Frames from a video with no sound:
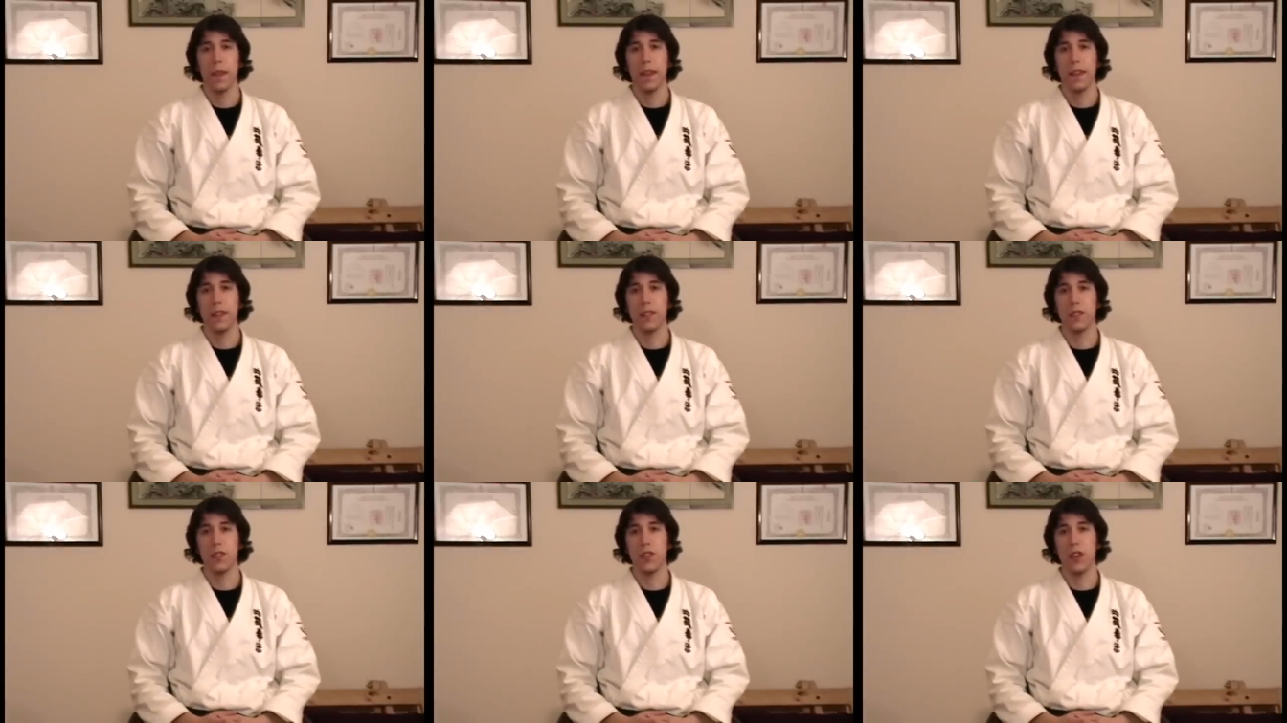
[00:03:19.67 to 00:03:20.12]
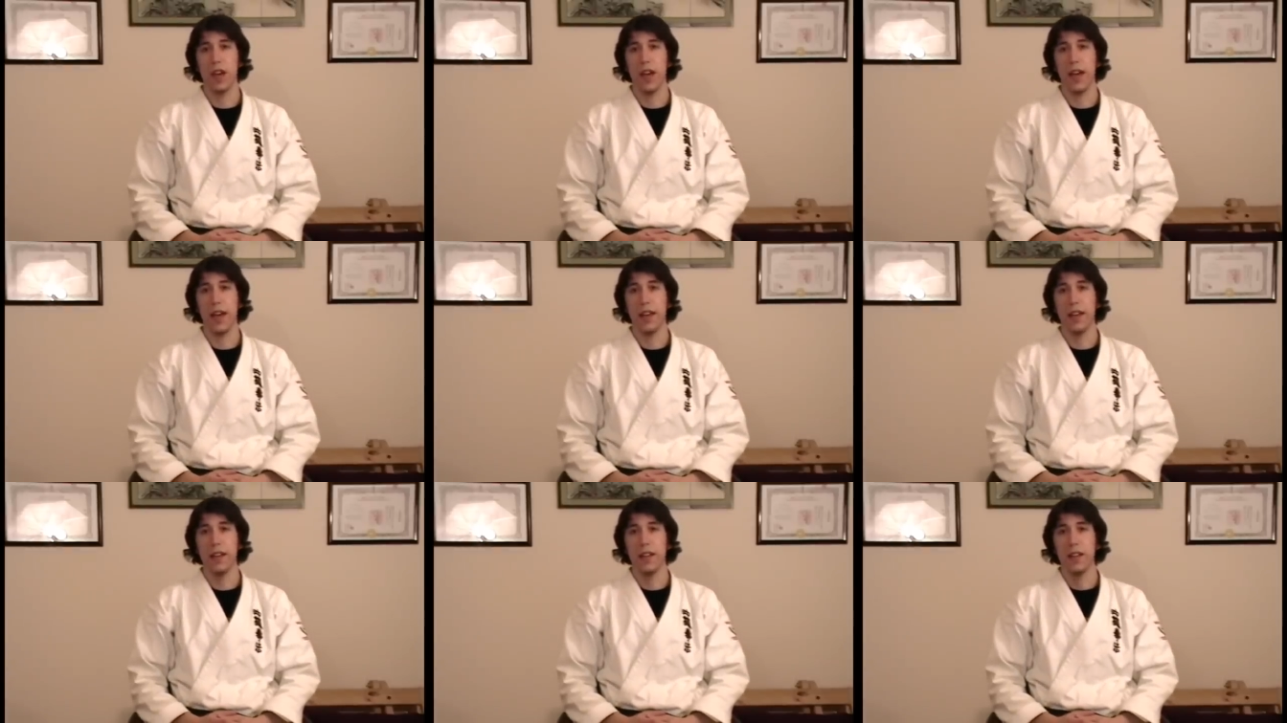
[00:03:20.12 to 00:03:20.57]
is
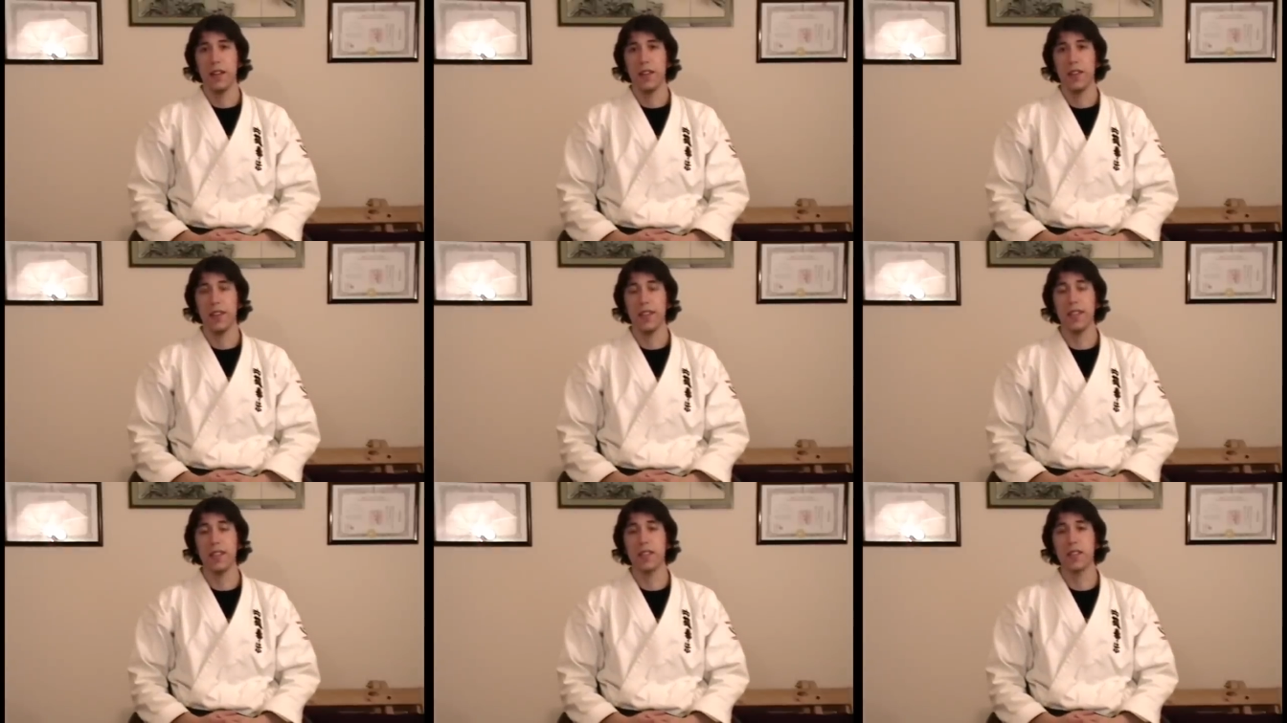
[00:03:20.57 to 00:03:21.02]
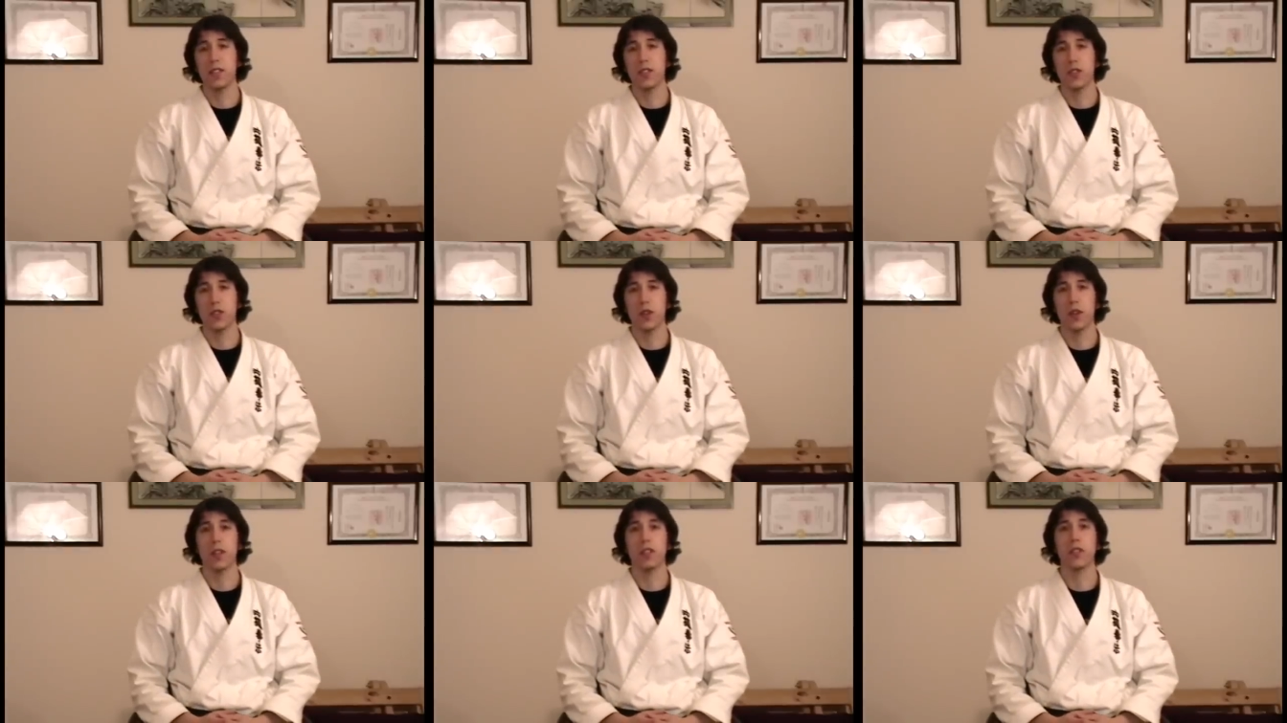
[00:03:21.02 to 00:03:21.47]
that these
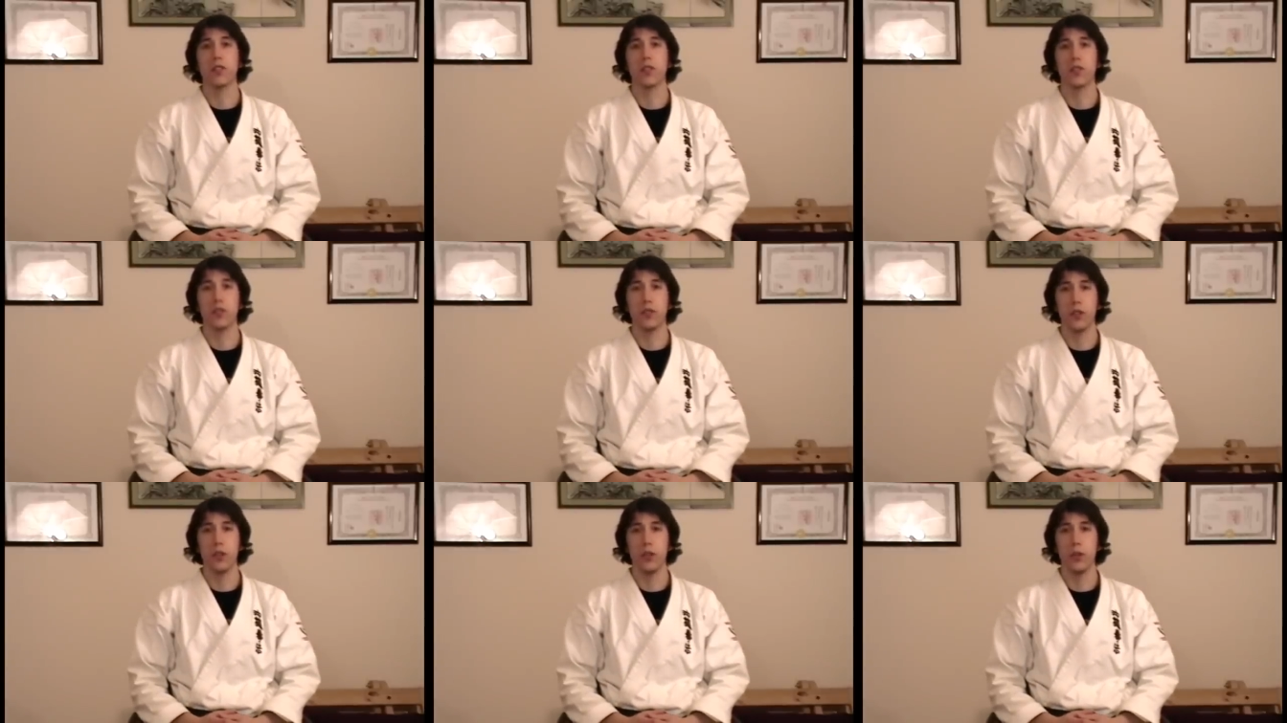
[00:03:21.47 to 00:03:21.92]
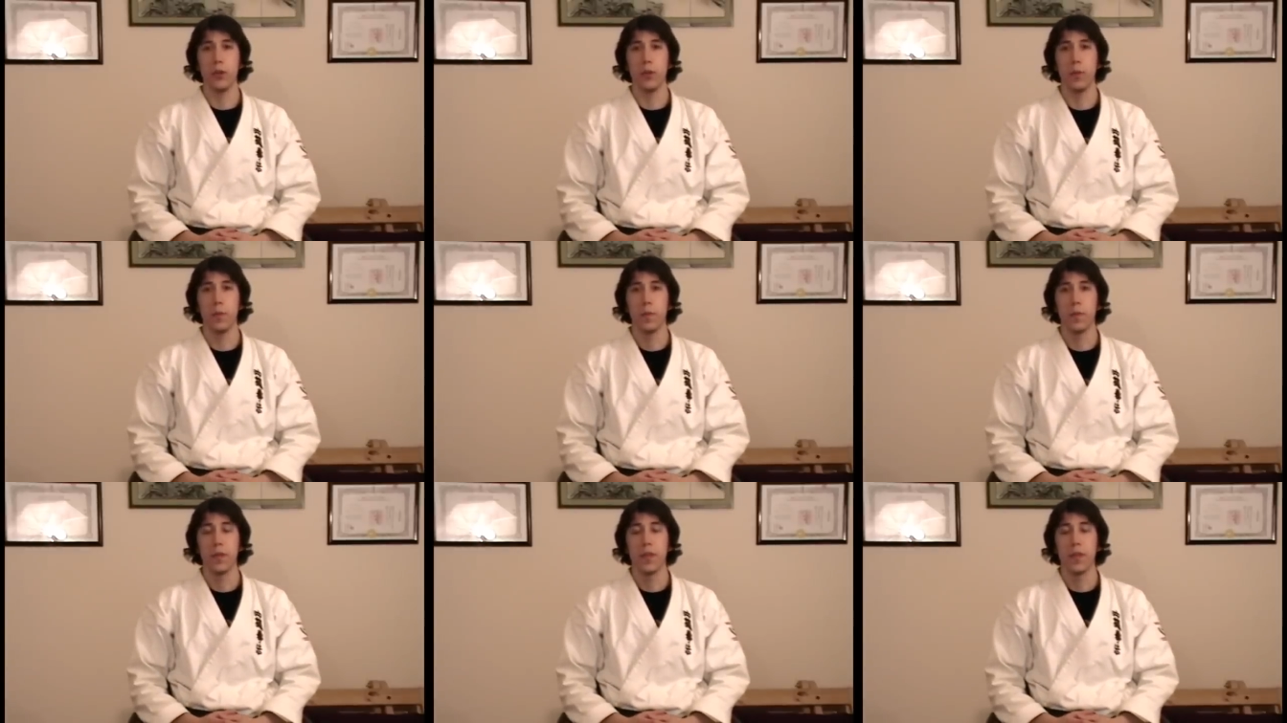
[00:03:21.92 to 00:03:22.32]
instructors knew